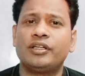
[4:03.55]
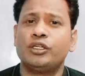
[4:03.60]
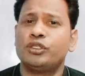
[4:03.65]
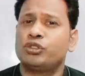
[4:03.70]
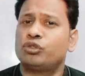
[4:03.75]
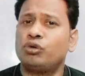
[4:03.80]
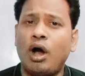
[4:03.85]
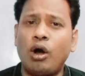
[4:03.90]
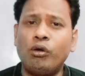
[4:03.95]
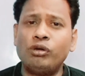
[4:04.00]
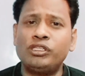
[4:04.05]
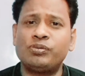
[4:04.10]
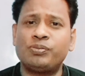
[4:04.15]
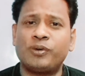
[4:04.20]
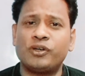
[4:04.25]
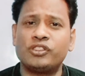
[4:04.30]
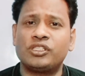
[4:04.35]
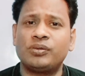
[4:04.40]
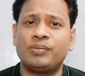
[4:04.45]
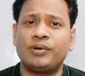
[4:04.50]
So how it's
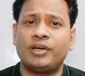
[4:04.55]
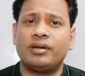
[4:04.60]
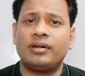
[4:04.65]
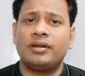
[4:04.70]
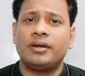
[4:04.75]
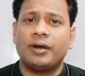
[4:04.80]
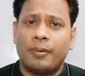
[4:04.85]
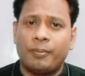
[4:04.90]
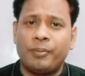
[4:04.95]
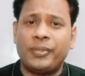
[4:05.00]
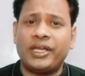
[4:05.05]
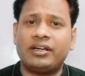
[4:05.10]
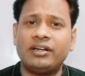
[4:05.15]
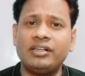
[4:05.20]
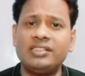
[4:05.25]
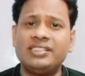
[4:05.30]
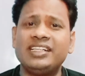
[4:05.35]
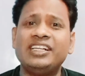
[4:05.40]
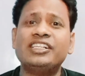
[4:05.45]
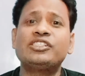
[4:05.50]
possible?
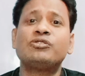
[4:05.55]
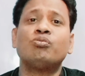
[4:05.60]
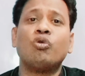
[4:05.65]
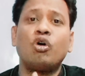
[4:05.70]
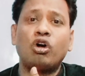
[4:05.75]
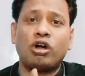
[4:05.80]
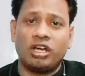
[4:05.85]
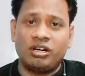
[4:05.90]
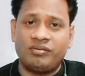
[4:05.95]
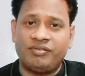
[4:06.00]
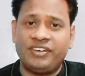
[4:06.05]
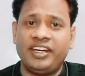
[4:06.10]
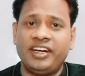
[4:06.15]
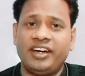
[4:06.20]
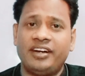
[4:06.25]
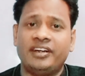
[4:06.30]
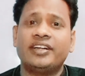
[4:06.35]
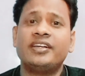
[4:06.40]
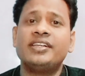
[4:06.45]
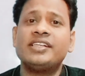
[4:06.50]
Because it's more
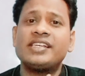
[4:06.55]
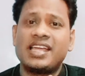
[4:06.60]
convenient.